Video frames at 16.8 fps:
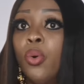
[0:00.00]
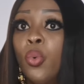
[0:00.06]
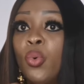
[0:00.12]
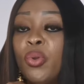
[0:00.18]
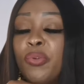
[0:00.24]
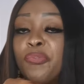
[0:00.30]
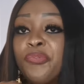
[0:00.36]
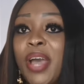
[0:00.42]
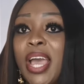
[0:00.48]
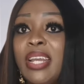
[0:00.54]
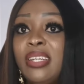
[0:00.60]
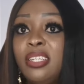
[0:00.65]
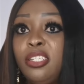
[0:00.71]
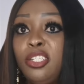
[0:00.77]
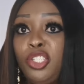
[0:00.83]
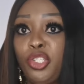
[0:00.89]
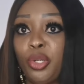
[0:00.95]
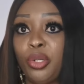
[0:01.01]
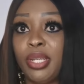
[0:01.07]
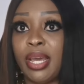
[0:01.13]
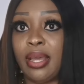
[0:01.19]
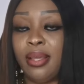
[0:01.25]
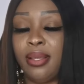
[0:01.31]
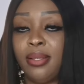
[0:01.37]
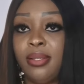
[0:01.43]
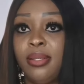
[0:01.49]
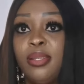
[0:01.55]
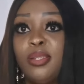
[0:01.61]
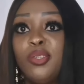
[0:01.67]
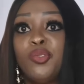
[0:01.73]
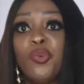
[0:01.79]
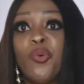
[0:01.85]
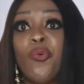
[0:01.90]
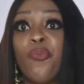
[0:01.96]
we find each other
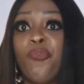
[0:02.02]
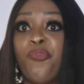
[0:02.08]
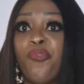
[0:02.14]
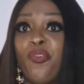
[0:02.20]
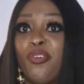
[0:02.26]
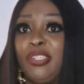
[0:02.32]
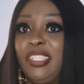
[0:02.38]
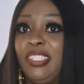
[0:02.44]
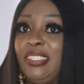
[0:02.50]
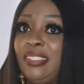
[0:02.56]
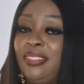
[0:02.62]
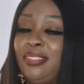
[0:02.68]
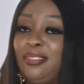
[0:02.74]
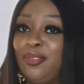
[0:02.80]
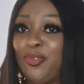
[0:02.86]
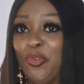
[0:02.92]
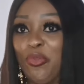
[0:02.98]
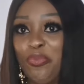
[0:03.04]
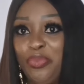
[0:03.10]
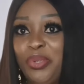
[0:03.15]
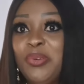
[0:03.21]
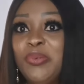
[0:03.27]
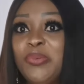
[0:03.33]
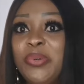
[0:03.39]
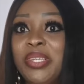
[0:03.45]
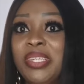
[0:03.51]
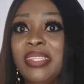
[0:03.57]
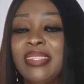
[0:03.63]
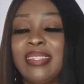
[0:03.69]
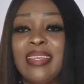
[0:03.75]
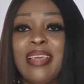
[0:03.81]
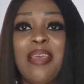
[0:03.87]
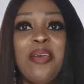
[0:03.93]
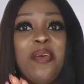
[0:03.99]
so funny to be
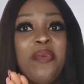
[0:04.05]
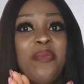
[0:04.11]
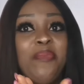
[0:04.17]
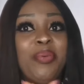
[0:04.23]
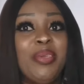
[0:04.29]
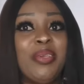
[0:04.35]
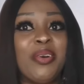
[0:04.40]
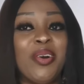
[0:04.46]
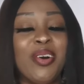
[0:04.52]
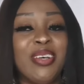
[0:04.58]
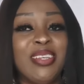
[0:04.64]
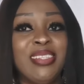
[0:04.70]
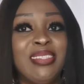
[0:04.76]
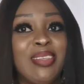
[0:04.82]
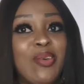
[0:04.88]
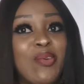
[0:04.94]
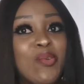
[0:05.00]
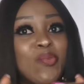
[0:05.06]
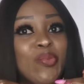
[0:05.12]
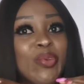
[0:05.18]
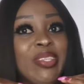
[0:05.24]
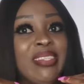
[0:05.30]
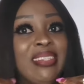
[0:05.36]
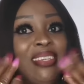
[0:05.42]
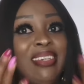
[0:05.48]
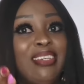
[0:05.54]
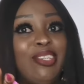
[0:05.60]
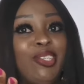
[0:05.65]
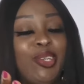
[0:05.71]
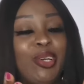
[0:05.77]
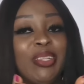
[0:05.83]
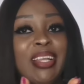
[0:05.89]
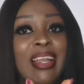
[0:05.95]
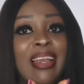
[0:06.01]
with, because we see
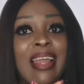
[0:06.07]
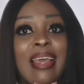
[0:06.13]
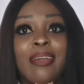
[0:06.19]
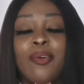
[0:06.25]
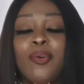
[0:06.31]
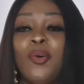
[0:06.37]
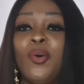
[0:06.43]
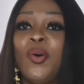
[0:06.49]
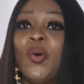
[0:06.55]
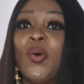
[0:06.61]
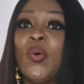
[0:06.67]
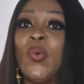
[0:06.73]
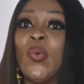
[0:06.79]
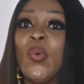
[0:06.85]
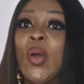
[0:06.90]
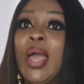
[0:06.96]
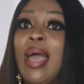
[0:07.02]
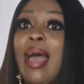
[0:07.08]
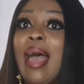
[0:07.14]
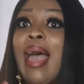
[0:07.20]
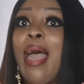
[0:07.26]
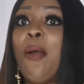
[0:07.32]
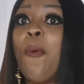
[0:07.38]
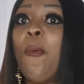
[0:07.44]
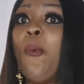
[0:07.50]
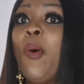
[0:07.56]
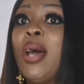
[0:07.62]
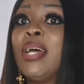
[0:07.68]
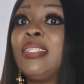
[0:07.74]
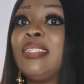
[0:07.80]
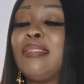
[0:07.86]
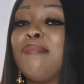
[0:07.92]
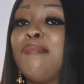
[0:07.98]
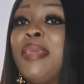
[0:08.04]
each other like, oh, I
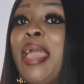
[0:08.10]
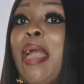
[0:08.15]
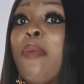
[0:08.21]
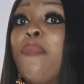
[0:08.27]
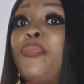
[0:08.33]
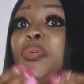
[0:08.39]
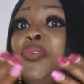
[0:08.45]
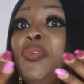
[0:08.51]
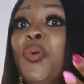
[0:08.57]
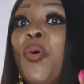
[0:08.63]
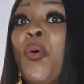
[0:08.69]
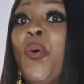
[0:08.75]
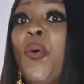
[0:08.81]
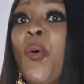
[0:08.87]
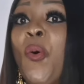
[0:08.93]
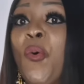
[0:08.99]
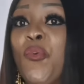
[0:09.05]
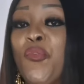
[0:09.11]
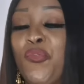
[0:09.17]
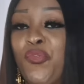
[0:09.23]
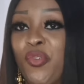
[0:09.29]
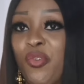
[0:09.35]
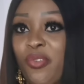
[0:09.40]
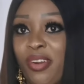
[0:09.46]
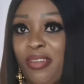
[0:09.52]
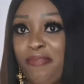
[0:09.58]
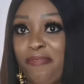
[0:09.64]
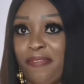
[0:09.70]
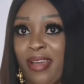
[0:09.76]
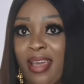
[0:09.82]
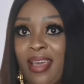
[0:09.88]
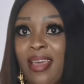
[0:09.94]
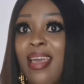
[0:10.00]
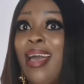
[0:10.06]
want me I be your own
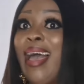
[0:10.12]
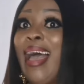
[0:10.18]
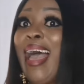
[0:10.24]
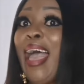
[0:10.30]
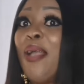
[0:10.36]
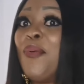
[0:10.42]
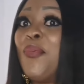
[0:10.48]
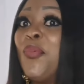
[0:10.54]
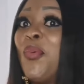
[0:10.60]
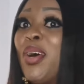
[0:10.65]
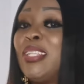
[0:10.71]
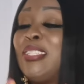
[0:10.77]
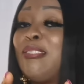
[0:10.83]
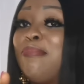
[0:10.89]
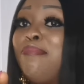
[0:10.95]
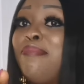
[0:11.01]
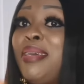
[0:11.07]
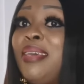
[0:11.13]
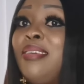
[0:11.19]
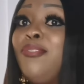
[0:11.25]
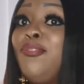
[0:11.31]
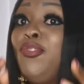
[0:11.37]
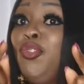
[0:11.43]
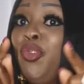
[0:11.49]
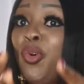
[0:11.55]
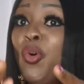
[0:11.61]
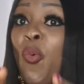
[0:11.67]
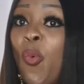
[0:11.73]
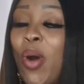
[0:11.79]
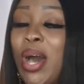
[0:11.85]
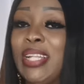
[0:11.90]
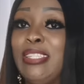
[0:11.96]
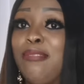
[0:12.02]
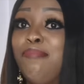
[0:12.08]
forever. I want me, you
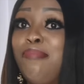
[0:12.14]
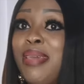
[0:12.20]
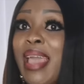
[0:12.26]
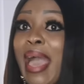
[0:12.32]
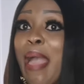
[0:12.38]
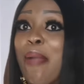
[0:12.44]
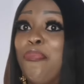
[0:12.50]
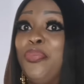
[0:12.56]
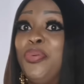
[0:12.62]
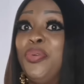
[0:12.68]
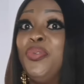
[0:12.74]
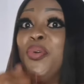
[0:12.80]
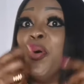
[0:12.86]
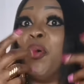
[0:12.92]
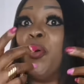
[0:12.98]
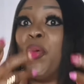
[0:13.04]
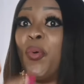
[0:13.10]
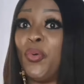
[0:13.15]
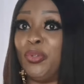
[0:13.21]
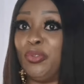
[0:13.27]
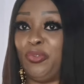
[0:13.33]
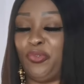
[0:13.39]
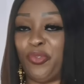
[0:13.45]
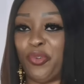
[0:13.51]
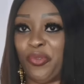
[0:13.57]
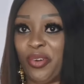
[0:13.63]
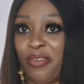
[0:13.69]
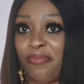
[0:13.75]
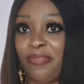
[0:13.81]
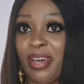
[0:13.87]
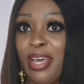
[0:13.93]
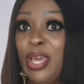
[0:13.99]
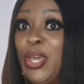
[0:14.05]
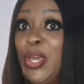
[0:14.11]
want me I be your own
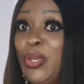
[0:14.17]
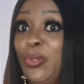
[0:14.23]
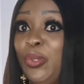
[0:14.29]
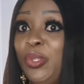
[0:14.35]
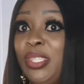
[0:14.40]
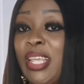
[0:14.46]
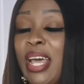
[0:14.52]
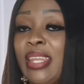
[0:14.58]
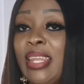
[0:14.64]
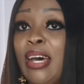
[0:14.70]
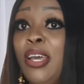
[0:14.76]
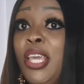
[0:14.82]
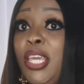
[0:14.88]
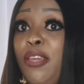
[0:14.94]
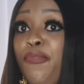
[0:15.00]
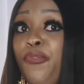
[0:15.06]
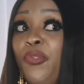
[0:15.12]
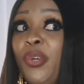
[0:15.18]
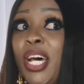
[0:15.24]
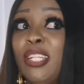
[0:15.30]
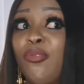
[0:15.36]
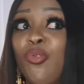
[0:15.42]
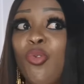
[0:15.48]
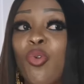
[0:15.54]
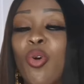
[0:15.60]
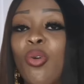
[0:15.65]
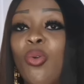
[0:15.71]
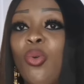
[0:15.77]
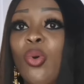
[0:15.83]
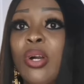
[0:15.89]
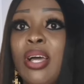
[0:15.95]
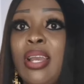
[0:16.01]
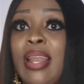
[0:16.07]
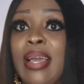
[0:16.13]
forever. You see, Anna, if you not too come
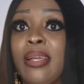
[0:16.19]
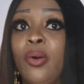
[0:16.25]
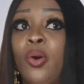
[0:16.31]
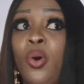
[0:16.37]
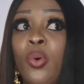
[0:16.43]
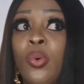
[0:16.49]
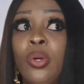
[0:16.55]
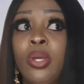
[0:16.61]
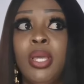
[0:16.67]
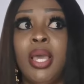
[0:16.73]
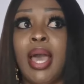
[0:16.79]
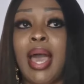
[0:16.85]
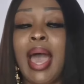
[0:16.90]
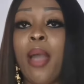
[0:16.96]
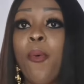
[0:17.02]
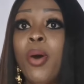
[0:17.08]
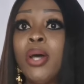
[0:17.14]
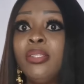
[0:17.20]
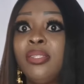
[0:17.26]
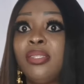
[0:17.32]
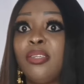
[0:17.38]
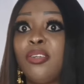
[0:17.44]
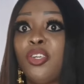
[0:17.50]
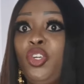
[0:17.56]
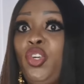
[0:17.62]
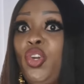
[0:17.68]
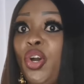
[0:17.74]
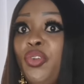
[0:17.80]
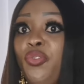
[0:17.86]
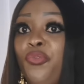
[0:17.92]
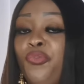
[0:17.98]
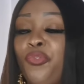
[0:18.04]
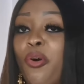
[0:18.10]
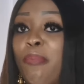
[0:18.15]
looking like, oh, I want to secure
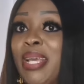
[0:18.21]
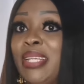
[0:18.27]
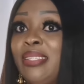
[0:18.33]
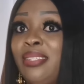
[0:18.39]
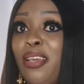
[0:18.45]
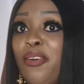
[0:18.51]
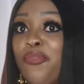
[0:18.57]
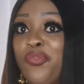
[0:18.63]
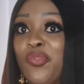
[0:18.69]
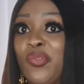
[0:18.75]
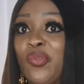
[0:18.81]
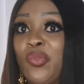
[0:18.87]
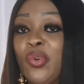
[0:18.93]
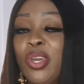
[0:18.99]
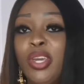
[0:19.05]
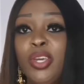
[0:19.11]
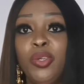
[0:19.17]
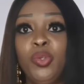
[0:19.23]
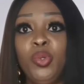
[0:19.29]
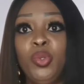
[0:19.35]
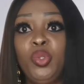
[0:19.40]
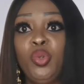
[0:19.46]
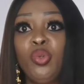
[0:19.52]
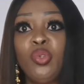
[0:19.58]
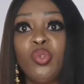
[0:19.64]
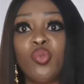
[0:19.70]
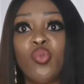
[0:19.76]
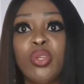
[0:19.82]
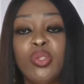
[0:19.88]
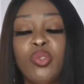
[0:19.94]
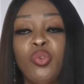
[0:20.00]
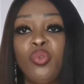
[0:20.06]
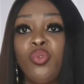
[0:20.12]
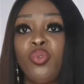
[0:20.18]
you for myself. Oh, you too
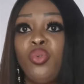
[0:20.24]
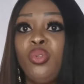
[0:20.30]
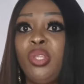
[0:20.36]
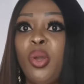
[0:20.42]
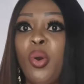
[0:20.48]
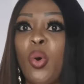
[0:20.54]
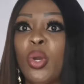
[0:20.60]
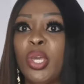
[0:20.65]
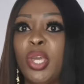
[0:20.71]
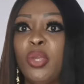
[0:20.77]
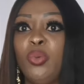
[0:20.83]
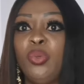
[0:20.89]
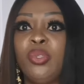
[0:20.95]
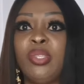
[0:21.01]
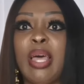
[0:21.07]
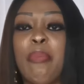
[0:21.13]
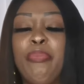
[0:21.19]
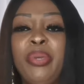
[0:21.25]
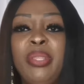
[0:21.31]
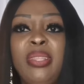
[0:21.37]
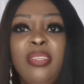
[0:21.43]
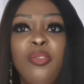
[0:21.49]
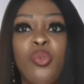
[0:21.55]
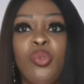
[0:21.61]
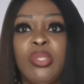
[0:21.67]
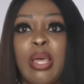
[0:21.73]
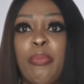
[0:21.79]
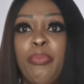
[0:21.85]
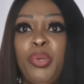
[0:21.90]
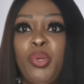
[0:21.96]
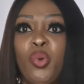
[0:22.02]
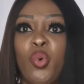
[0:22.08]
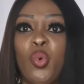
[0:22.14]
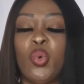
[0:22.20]
sweet, you too day okay, you sabi this, you
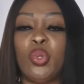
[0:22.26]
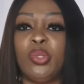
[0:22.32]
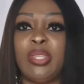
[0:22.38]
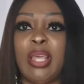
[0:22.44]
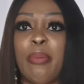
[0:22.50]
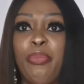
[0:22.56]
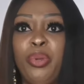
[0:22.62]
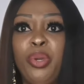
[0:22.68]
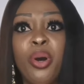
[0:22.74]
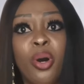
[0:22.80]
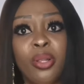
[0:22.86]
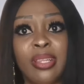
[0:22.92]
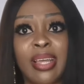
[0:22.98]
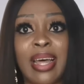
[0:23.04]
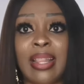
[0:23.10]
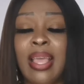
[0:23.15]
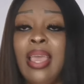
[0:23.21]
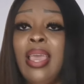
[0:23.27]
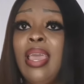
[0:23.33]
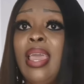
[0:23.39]
sabi cook, you sabi all that,